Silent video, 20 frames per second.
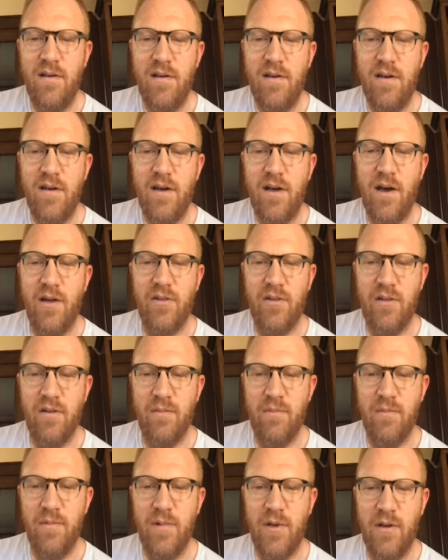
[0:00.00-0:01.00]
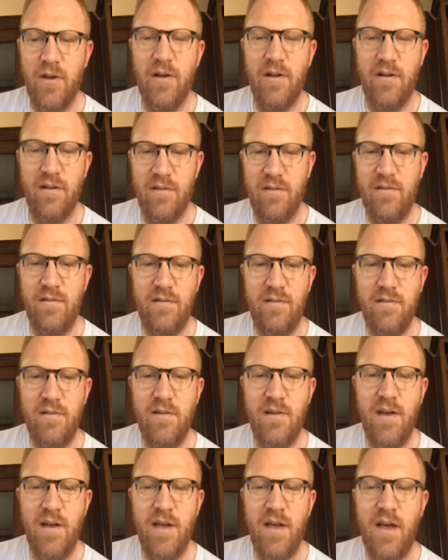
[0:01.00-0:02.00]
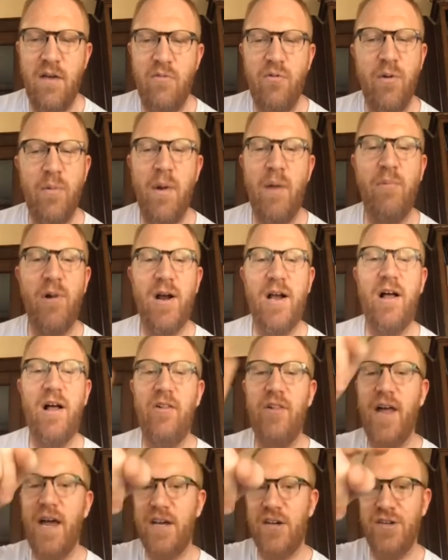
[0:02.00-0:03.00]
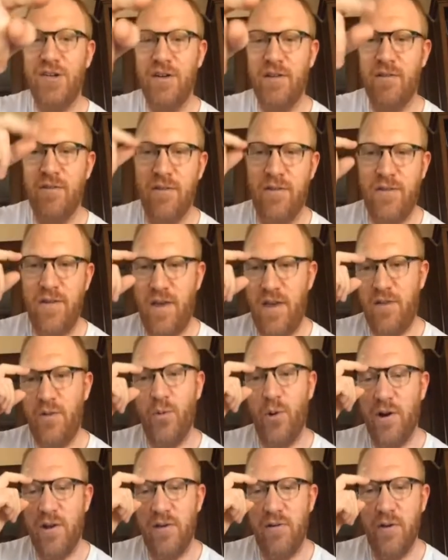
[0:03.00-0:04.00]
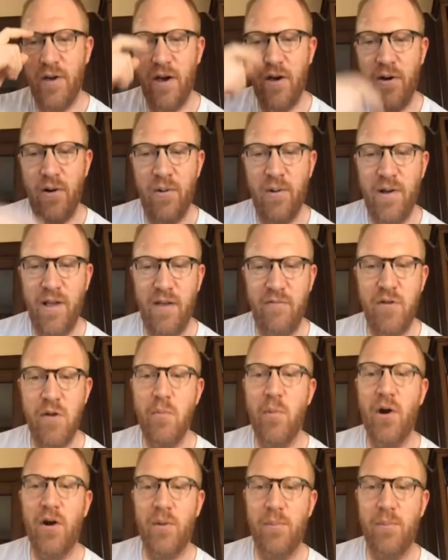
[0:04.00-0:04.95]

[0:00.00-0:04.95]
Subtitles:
Custom, good. Remember, collections is where you go if you